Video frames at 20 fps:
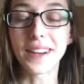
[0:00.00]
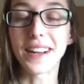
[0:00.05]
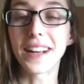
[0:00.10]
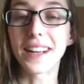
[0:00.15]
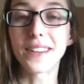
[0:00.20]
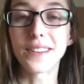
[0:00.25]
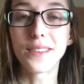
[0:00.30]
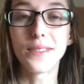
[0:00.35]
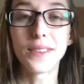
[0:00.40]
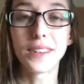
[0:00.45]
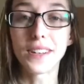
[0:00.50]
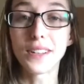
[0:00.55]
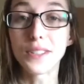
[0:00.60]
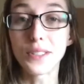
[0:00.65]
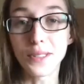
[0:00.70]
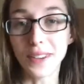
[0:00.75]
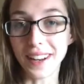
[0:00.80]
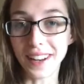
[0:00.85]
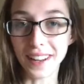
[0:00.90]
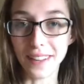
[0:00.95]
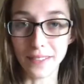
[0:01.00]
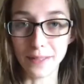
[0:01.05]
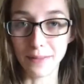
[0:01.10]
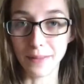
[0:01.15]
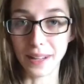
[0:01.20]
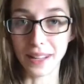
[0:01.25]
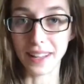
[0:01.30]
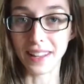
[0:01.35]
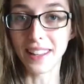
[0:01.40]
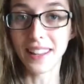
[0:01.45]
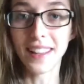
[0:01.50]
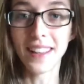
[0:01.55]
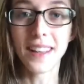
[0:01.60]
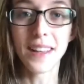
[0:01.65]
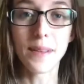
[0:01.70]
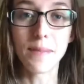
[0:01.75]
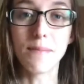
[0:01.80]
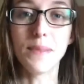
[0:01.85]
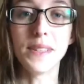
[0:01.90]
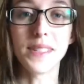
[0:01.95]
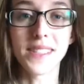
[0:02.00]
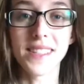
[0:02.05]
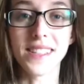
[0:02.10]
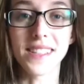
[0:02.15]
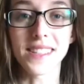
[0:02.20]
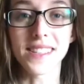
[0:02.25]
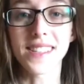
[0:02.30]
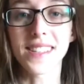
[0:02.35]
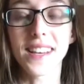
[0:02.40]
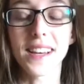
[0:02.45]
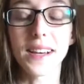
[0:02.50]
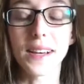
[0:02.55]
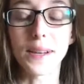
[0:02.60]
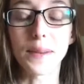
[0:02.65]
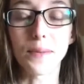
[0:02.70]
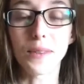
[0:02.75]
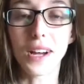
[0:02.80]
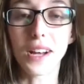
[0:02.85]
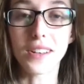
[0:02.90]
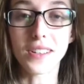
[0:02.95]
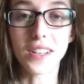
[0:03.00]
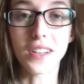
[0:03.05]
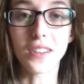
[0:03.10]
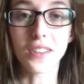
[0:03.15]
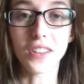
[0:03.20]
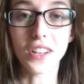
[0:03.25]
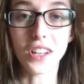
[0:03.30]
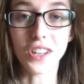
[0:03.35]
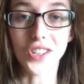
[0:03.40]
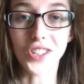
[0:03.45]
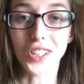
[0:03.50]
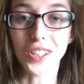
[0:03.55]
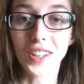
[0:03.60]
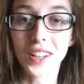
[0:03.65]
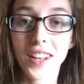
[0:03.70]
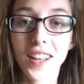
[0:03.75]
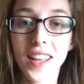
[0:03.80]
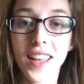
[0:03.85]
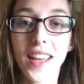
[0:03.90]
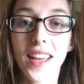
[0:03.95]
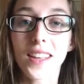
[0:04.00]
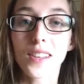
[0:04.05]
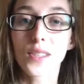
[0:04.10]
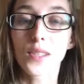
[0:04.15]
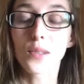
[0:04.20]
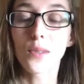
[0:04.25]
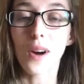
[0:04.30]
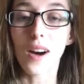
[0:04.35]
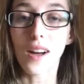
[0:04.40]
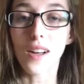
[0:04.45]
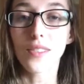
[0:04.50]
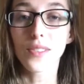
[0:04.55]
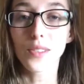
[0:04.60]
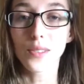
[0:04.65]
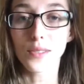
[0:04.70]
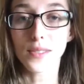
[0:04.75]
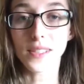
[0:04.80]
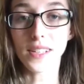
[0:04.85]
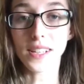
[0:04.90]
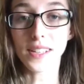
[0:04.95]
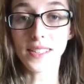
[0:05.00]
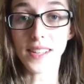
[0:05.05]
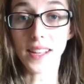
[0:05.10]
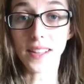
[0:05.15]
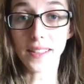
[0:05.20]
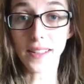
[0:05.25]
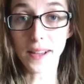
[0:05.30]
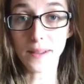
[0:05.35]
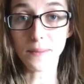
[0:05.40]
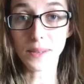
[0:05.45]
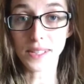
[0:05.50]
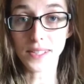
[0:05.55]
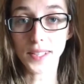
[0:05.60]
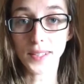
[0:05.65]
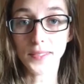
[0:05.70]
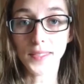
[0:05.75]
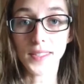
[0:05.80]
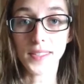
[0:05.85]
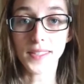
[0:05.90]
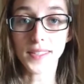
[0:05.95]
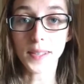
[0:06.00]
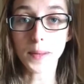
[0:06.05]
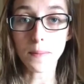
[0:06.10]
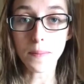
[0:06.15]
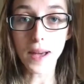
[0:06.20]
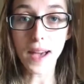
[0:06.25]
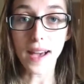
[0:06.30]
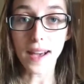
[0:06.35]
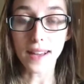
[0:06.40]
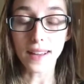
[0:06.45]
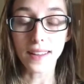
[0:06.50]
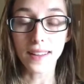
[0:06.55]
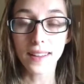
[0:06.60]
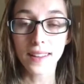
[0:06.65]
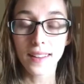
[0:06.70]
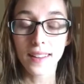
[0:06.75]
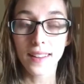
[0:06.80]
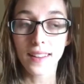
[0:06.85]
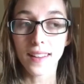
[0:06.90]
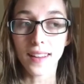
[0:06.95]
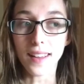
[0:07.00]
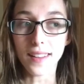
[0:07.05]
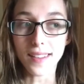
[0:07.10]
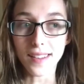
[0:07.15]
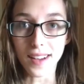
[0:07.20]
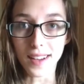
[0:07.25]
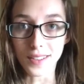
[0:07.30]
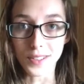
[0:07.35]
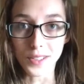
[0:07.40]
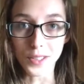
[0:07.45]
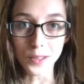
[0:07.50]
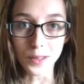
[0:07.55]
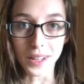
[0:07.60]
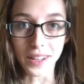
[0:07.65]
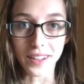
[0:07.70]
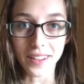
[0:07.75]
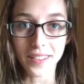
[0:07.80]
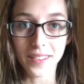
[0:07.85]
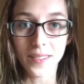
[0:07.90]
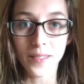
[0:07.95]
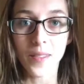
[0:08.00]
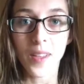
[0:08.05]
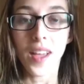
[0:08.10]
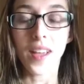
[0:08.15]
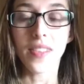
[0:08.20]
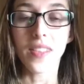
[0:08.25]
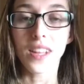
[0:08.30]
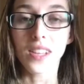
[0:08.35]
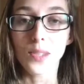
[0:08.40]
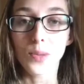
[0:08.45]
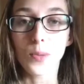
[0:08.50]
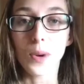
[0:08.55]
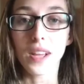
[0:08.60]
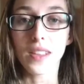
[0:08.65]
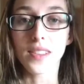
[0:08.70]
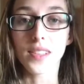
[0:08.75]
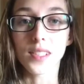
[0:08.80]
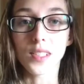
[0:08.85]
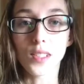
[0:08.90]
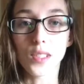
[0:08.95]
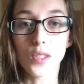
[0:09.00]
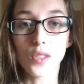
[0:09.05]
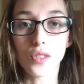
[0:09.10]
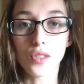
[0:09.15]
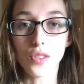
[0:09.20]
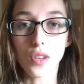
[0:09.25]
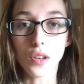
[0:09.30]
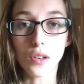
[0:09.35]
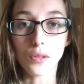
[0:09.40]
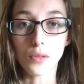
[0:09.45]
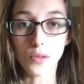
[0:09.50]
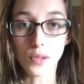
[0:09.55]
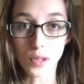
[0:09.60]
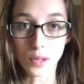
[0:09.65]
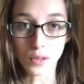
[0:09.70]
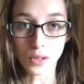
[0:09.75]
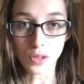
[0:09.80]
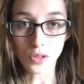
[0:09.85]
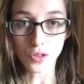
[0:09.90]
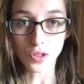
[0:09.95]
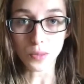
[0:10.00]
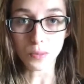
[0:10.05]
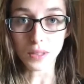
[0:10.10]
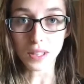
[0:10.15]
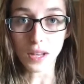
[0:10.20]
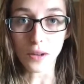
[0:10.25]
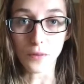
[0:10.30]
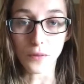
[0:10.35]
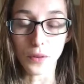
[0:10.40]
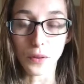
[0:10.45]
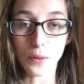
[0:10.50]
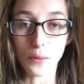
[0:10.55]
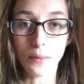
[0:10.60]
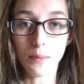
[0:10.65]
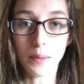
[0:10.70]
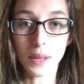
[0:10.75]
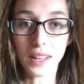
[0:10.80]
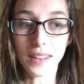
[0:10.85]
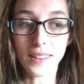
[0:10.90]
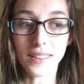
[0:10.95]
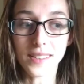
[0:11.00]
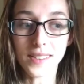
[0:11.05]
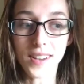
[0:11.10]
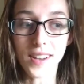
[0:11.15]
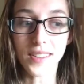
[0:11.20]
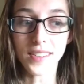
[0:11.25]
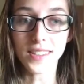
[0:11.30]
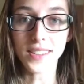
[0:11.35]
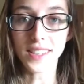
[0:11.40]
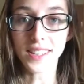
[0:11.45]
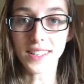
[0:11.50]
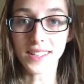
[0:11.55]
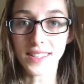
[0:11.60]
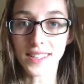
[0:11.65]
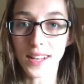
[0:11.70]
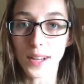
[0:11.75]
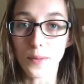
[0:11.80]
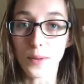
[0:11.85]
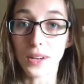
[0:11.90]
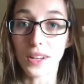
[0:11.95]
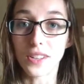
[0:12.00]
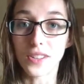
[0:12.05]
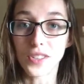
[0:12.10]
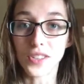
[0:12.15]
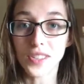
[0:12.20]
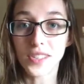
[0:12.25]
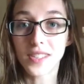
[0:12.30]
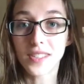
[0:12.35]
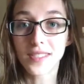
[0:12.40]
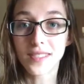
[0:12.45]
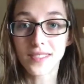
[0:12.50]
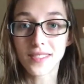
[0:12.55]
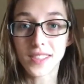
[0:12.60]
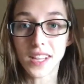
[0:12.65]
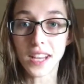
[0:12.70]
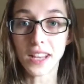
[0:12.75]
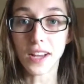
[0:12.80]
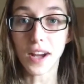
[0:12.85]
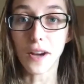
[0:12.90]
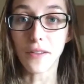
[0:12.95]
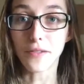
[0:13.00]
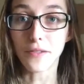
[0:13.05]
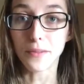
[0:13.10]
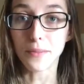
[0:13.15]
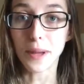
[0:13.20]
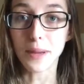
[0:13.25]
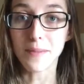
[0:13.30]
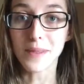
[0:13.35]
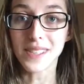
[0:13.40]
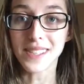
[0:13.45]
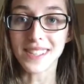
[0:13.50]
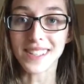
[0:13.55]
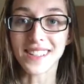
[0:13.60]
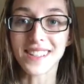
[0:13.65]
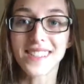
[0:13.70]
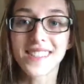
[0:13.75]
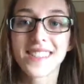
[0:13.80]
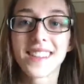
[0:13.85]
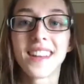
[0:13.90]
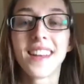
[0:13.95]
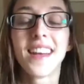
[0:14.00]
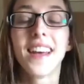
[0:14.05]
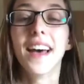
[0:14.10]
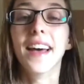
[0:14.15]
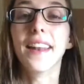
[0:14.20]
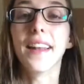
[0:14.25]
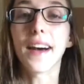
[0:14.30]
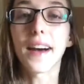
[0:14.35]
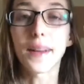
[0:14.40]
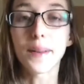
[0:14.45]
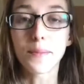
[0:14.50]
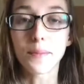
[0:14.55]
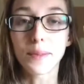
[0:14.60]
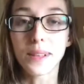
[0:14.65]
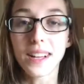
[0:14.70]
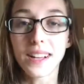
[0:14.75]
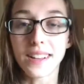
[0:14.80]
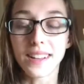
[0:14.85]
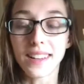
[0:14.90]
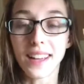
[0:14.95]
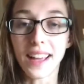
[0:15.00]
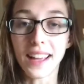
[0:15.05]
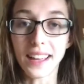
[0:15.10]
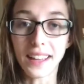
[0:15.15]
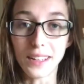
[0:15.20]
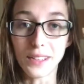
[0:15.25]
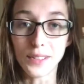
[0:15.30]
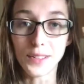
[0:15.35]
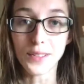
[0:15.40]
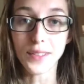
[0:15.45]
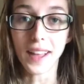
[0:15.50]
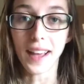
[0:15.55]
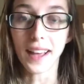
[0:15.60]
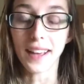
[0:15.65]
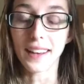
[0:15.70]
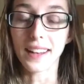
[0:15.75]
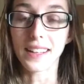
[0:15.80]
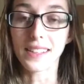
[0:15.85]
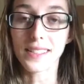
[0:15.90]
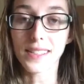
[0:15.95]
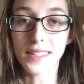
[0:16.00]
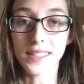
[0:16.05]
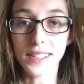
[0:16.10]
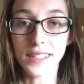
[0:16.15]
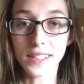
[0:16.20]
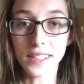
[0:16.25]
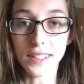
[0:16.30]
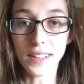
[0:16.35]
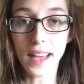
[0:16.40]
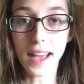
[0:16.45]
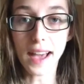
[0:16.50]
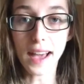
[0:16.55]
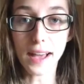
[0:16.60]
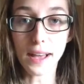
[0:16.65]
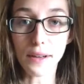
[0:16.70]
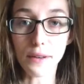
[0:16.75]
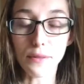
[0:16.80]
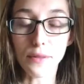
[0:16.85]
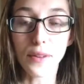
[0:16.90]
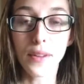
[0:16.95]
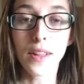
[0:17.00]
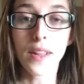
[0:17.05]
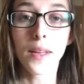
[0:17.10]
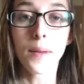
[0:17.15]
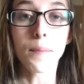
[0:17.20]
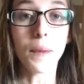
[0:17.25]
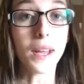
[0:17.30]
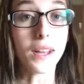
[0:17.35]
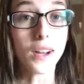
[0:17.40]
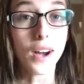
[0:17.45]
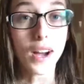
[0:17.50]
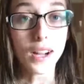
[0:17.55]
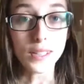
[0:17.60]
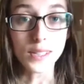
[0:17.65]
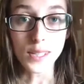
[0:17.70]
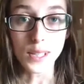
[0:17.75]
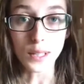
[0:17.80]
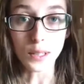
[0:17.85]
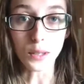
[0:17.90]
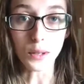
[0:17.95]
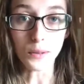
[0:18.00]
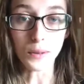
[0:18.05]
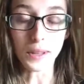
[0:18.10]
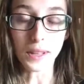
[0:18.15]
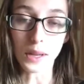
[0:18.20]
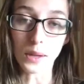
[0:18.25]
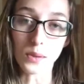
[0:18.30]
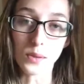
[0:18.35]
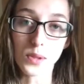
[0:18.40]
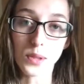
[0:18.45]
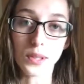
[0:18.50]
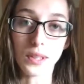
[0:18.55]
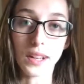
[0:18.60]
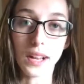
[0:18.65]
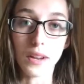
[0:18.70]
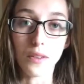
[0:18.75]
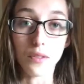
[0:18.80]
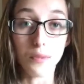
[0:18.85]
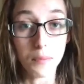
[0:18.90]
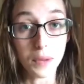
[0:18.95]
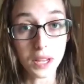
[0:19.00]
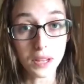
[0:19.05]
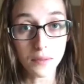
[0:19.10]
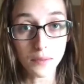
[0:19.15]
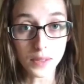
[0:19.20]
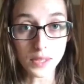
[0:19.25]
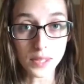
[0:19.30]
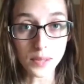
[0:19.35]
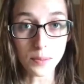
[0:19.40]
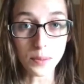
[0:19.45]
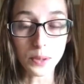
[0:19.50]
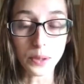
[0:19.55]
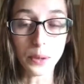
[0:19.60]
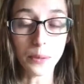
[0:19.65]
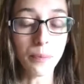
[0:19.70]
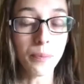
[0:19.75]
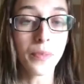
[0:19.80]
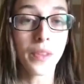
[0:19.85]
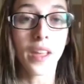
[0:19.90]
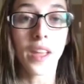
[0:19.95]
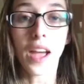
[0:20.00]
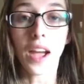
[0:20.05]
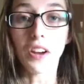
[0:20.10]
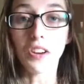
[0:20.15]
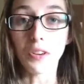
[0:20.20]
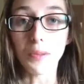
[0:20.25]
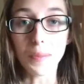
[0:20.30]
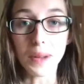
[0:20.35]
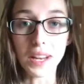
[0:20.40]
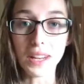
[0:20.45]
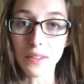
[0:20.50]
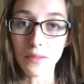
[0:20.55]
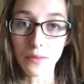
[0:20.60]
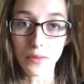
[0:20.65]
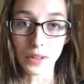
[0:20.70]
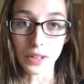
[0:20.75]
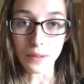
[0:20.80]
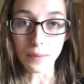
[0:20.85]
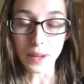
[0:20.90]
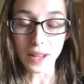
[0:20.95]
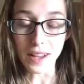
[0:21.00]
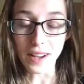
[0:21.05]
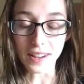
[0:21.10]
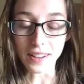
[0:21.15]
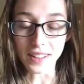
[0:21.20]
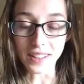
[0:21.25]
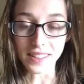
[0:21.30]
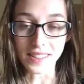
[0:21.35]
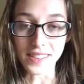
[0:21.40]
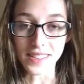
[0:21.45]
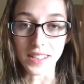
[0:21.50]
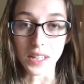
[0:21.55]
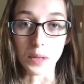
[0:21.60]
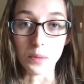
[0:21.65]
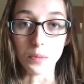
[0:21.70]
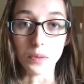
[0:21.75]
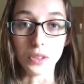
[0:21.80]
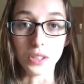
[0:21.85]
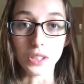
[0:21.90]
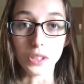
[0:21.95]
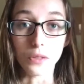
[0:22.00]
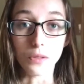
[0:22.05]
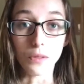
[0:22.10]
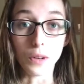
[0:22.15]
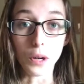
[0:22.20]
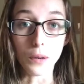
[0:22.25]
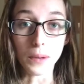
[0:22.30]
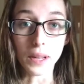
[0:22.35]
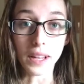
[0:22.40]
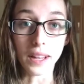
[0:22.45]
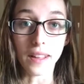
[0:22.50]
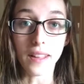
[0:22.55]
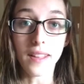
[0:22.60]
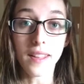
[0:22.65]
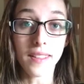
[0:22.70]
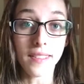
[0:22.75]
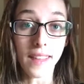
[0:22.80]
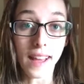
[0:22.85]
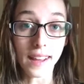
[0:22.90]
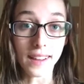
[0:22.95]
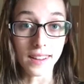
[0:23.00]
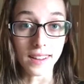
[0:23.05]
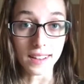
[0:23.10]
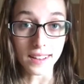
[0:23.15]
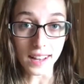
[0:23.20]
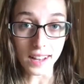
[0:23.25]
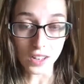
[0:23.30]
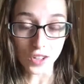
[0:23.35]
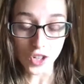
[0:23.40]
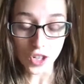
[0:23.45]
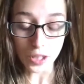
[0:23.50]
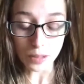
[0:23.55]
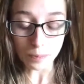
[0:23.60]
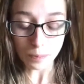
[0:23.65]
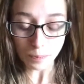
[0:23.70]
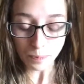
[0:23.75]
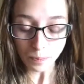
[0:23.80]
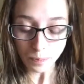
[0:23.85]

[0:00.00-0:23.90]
I don't want to do any of my business content creation. And so on those days, I allow myself to sit back and not do it. And that's why this is so extremely helpful, because on the days that I want to just take off from my business and unplug, I can do that, and I still have my content going out so that I remain visible, I remain in front of my audience, and I'm really growing that connection.